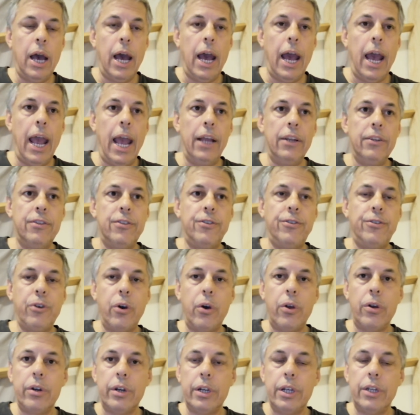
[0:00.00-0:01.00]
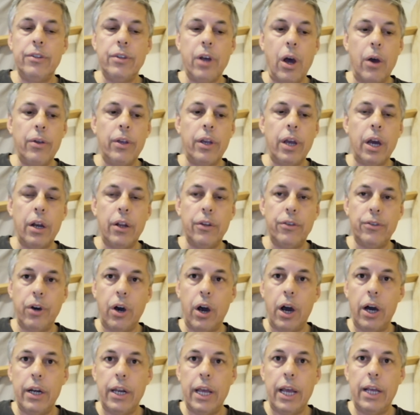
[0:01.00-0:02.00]
and certainly don't go to
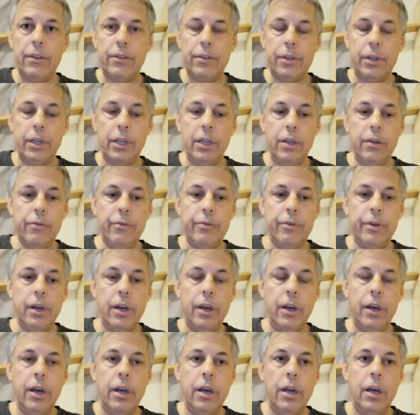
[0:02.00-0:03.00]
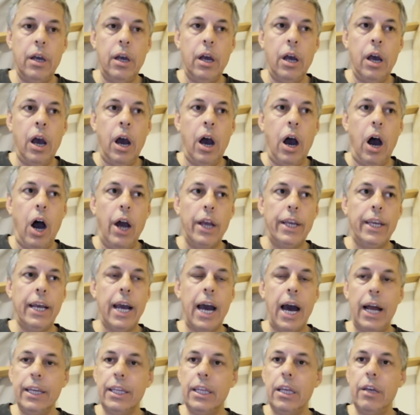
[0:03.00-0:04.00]
Thailand to live. I
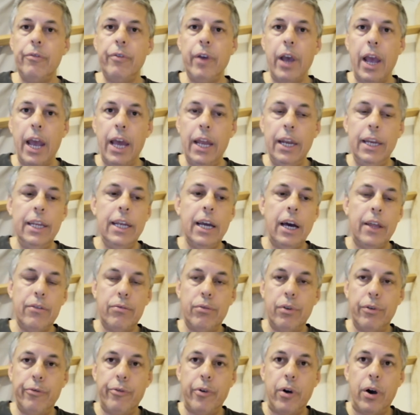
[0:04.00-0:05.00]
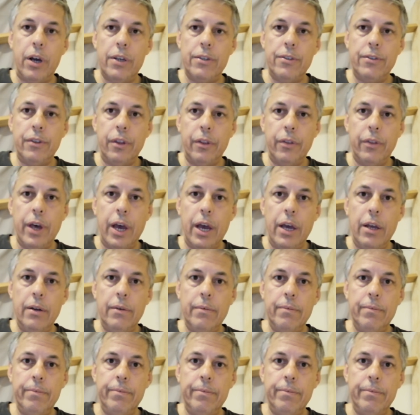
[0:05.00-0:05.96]
can't give any other advice than that.